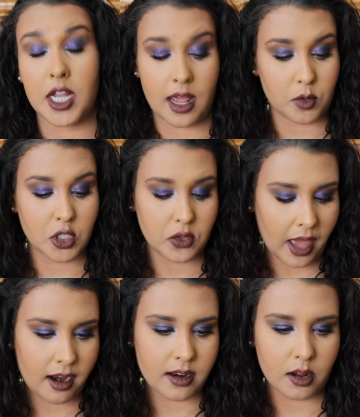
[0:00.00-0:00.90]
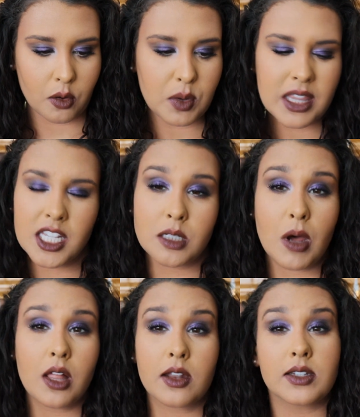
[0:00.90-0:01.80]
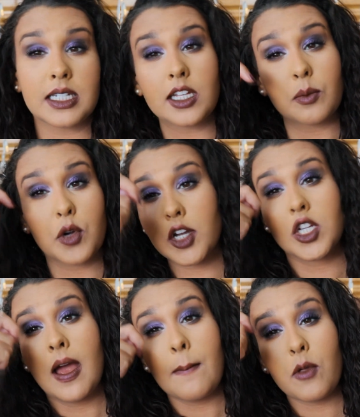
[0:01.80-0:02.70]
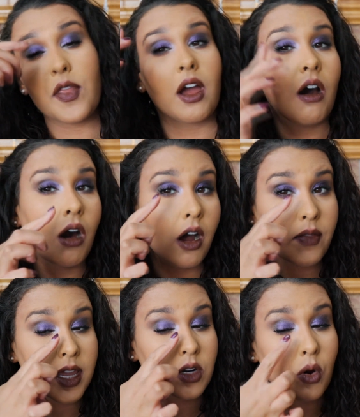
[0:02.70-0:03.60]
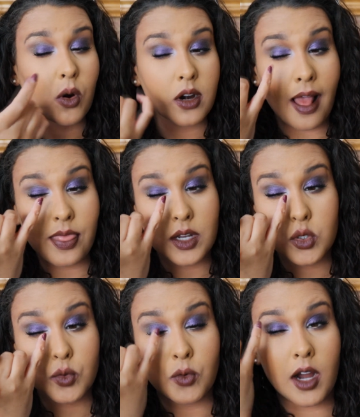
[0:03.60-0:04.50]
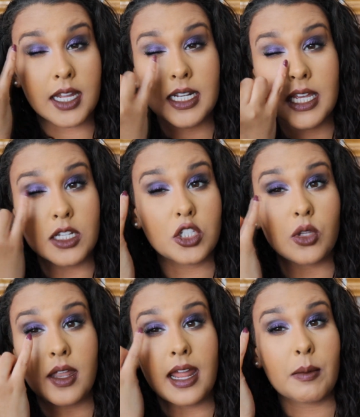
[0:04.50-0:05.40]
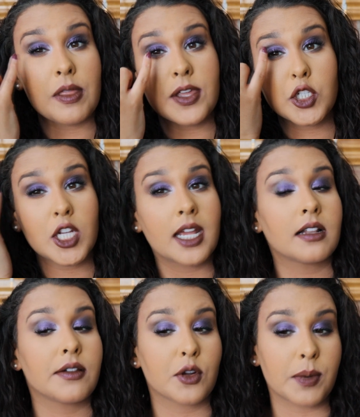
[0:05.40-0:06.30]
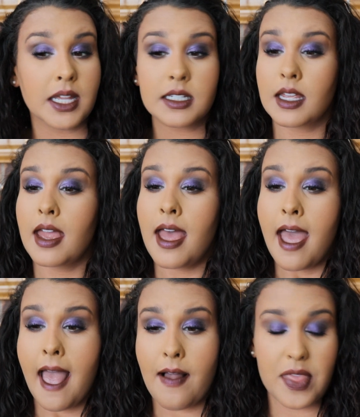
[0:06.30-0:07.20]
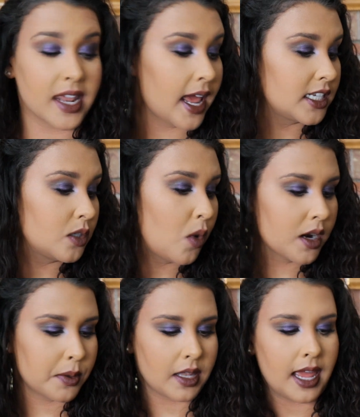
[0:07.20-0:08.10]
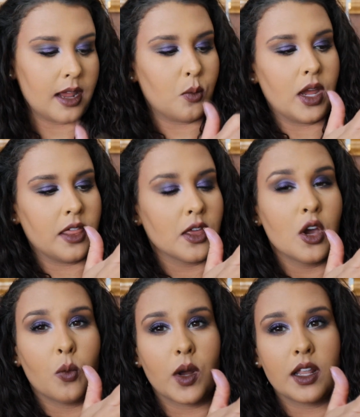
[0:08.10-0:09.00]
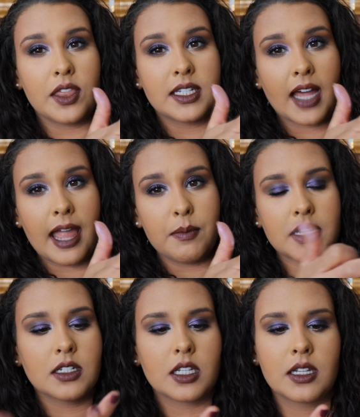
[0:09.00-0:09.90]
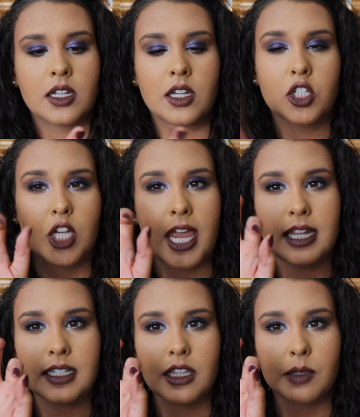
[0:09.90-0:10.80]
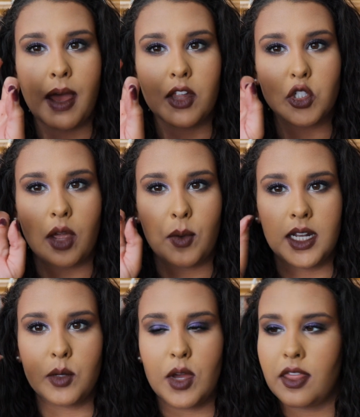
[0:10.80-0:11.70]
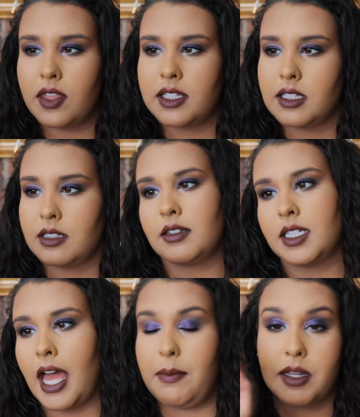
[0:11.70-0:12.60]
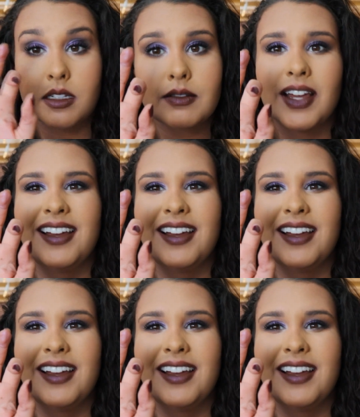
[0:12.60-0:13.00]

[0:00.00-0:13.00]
And I took that on like a really small little detailed brush, put that all on the inner corner and then drug it into that amethyst shade a little bit. And then I did want to play with one of the diamond shades in this palette. So I went in with, this is Diamond.